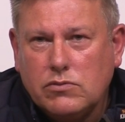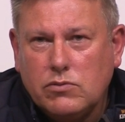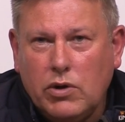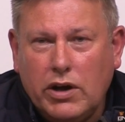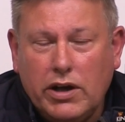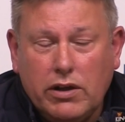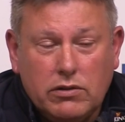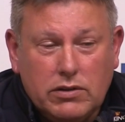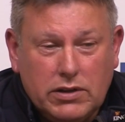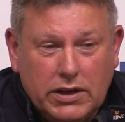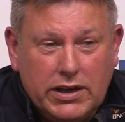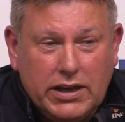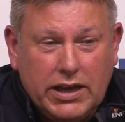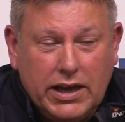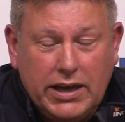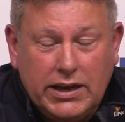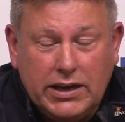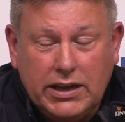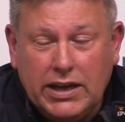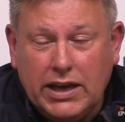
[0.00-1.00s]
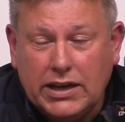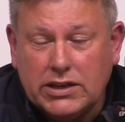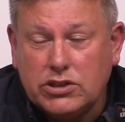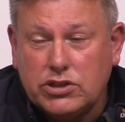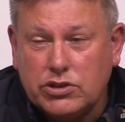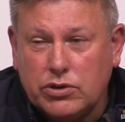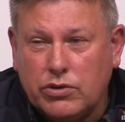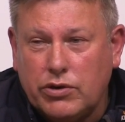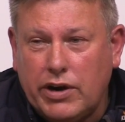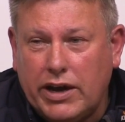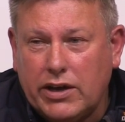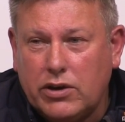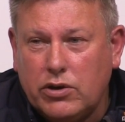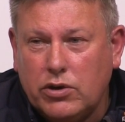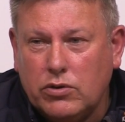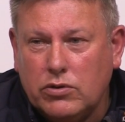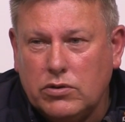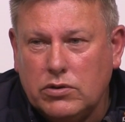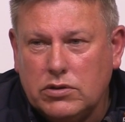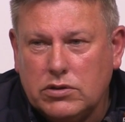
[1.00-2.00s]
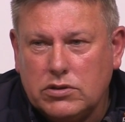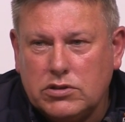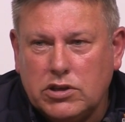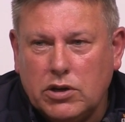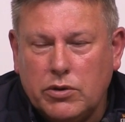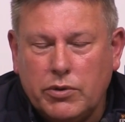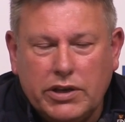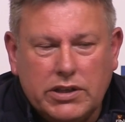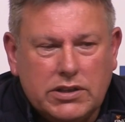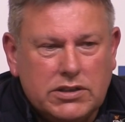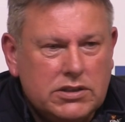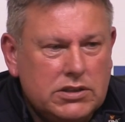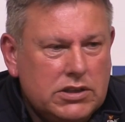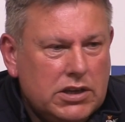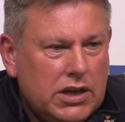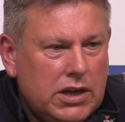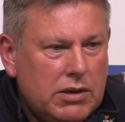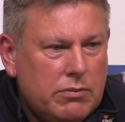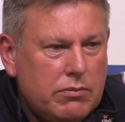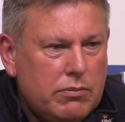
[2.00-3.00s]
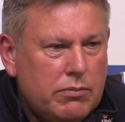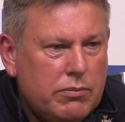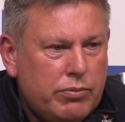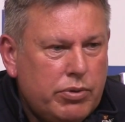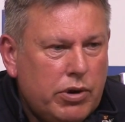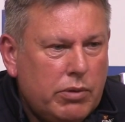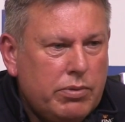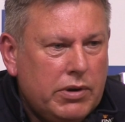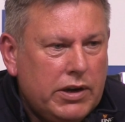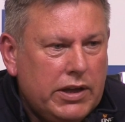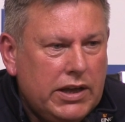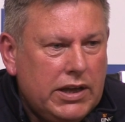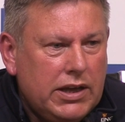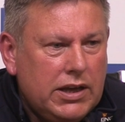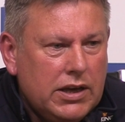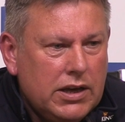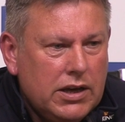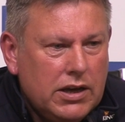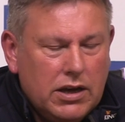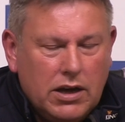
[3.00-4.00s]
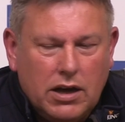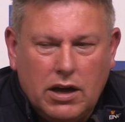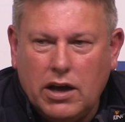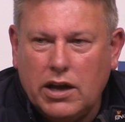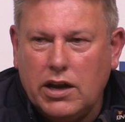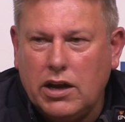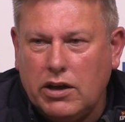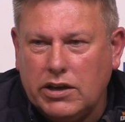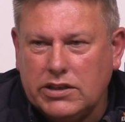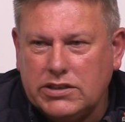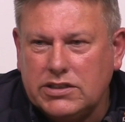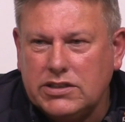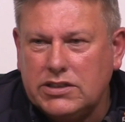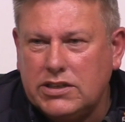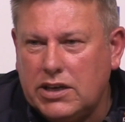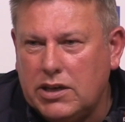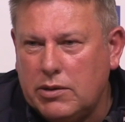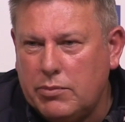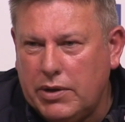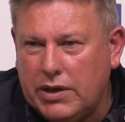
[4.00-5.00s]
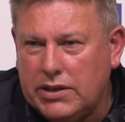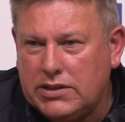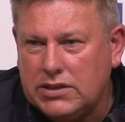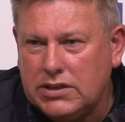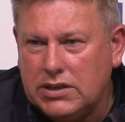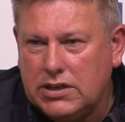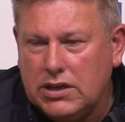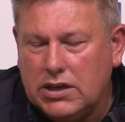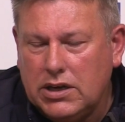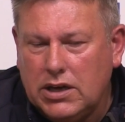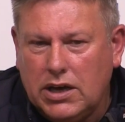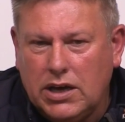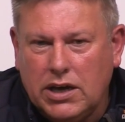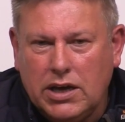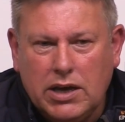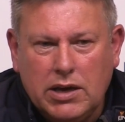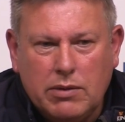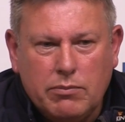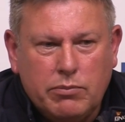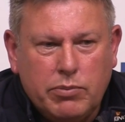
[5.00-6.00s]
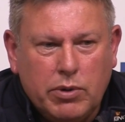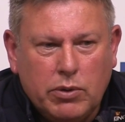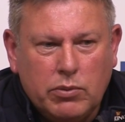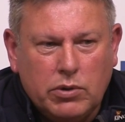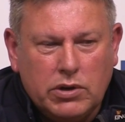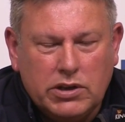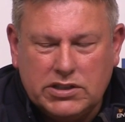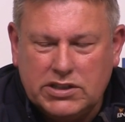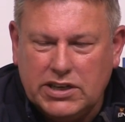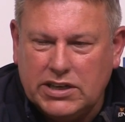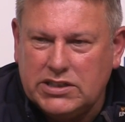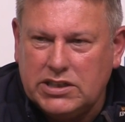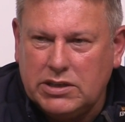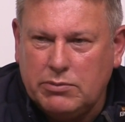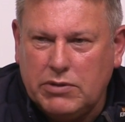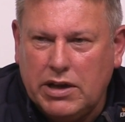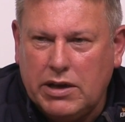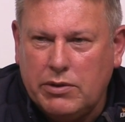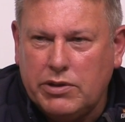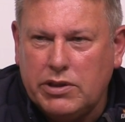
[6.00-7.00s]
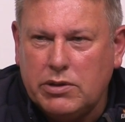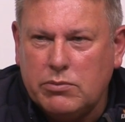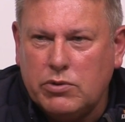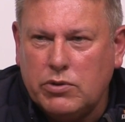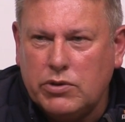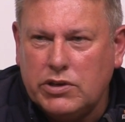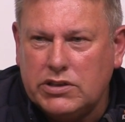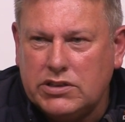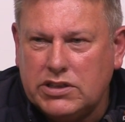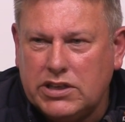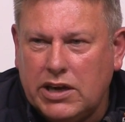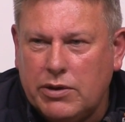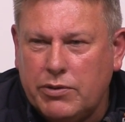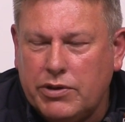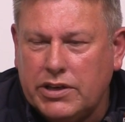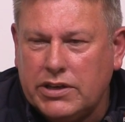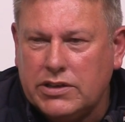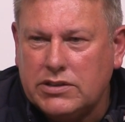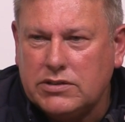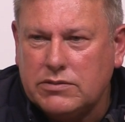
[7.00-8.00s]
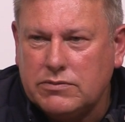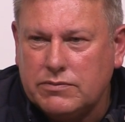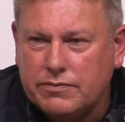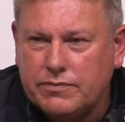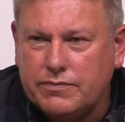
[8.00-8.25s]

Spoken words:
Well, again, he had a sore ankle, so it probably highlighted it a bit, but we'll assess him now in the morning, see how he is.